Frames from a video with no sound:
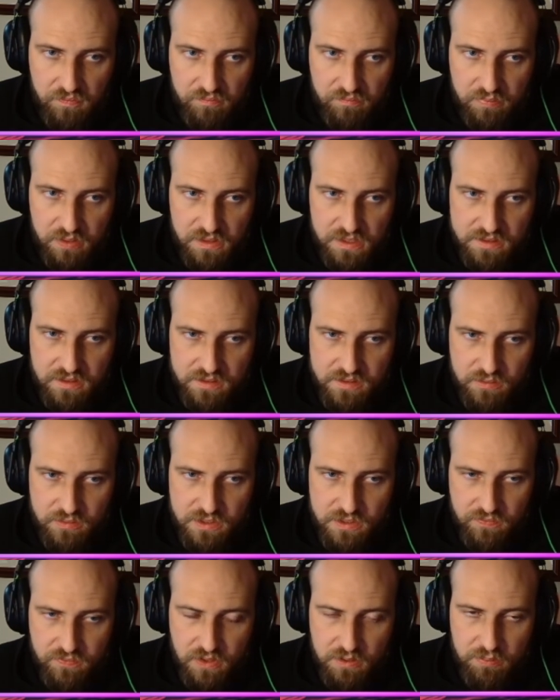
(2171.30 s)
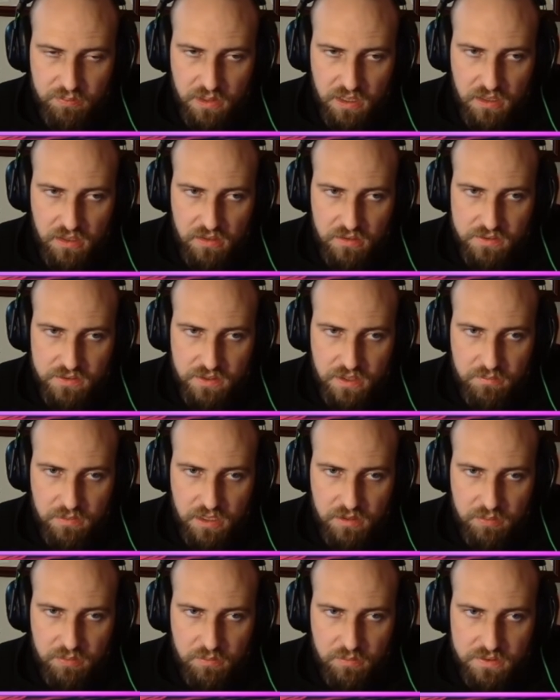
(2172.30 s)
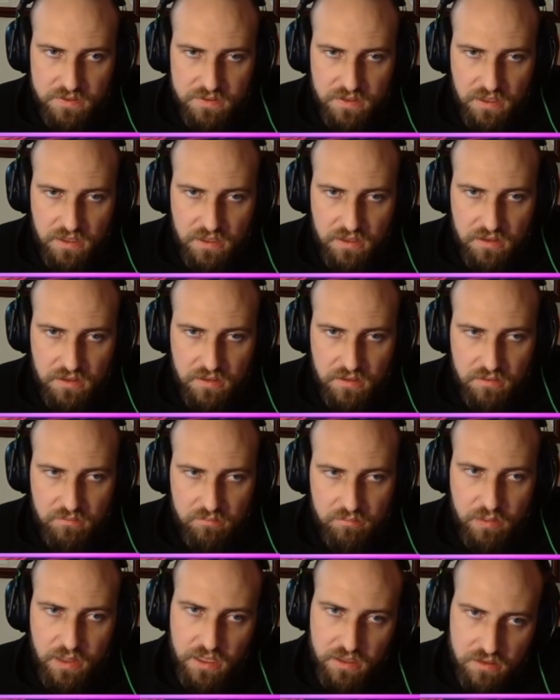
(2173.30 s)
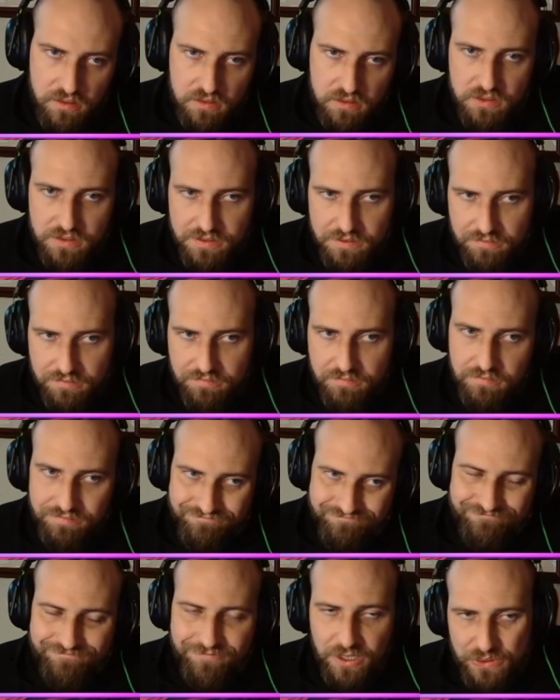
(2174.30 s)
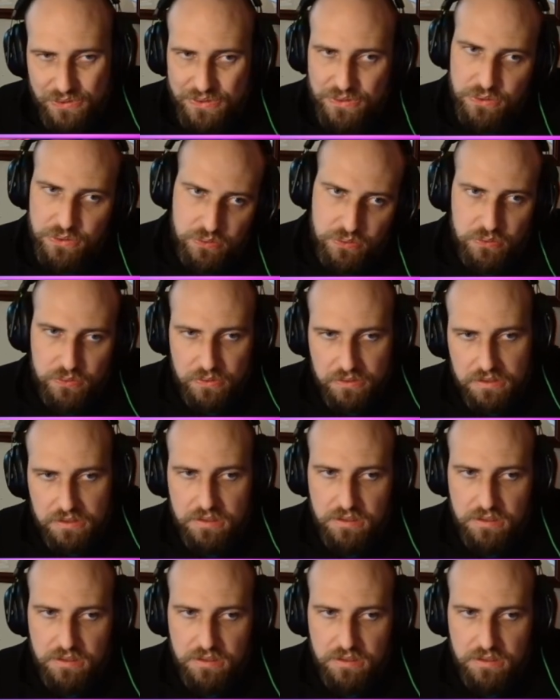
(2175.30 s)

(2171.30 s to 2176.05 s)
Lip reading: But this also is a free pawn, so that might have been a mistake. But I could just also...